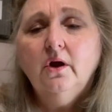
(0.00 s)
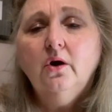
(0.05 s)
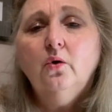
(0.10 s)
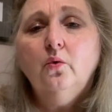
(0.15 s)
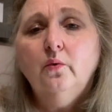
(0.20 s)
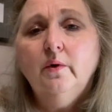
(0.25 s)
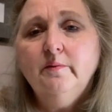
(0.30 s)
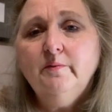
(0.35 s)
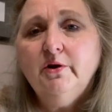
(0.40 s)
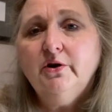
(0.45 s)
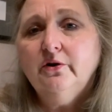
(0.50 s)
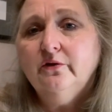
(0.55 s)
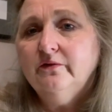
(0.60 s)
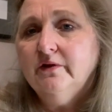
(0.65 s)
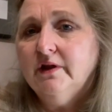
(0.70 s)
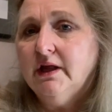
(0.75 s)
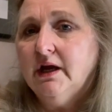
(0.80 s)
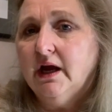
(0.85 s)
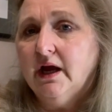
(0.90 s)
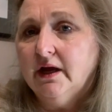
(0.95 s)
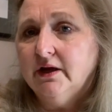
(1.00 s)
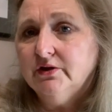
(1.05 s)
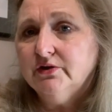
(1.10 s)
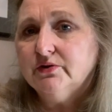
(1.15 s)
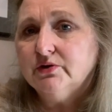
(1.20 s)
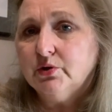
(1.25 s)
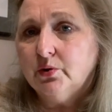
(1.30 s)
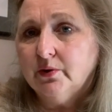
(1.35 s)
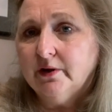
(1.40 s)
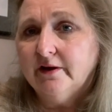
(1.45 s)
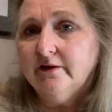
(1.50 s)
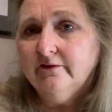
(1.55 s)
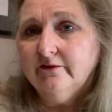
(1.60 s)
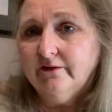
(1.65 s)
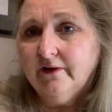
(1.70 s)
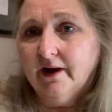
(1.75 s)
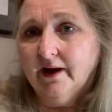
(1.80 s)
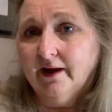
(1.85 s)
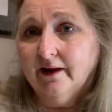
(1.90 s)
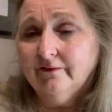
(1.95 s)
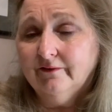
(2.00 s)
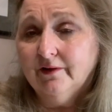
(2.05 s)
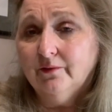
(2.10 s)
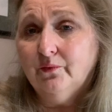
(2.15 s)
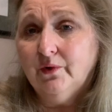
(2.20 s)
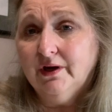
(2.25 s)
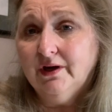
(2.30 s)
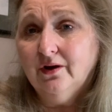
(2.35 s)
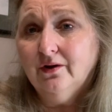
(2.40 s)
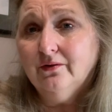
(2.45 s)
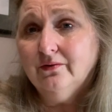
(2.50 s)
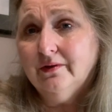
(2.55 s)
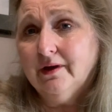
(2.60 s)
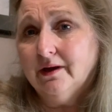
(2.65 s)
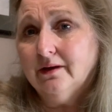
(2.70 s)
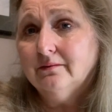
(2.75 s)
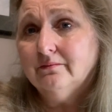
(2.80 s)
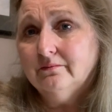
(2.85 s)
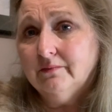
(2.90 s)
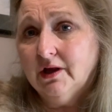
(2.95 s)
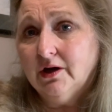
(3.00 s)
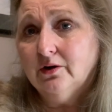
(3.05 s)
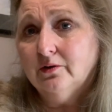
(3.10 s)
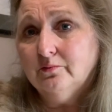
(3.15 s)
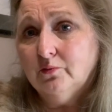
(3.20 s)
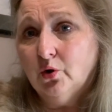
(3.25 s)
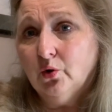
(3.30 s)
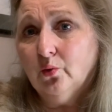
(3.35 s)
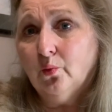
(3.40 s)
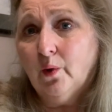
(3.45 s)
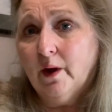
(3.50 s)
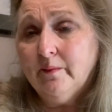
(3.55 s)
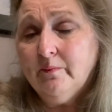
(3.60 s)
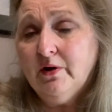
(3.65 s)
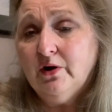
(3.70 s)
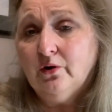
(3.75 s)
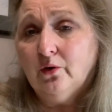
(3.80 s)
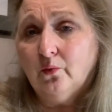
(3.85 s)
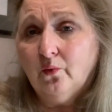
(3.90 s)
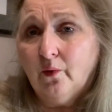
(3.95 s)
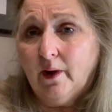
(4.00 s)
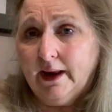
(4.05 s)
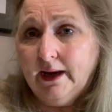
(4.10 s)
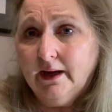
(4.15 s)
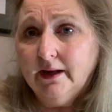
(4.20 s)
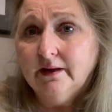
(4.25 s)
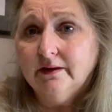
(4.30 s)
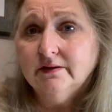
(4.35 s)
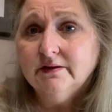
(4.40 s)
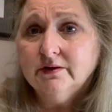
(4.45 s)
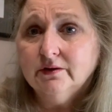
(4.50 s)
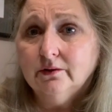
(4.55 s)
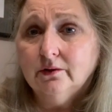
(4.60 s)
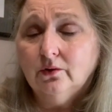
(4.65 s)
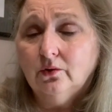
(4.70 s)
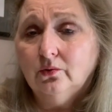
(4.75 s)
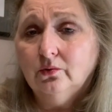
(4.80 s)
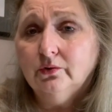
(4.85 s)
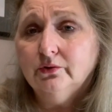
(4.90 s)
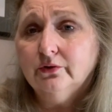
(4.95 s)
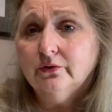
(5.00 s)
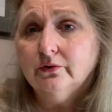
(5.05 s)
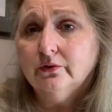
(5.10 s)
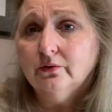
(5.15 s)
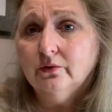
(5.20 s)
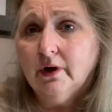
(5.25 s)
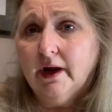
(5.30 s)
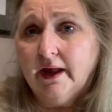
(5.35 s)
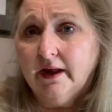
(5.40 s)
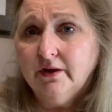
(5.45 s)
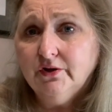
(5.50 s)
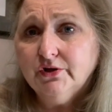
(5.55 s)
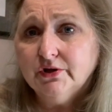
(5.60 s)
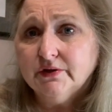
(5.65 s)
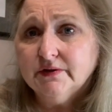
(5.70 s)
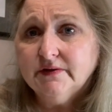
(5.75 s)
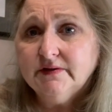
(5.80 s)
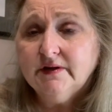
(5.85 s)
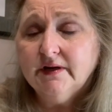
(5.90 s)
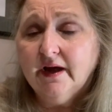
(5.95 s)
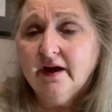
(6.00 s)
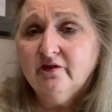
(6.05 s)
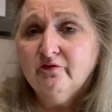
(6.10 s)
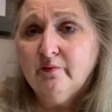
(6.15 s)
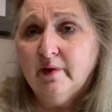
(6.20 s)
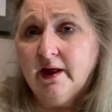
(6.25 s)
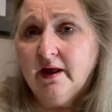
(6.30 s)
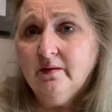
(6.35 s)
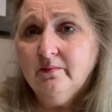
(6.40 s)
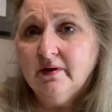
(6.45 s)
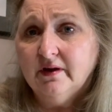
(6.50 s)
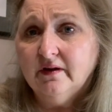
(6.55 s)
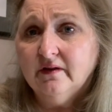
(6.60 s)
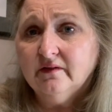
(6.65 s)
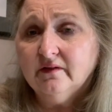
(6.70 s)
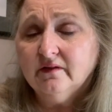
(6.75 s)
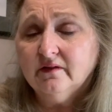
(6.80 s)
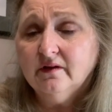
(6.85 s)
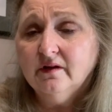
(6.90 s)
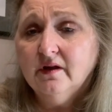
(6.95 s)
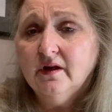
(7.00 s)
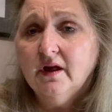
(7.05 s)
Women over the age of 25, and we know that, more women are waiting till older ages to have babies.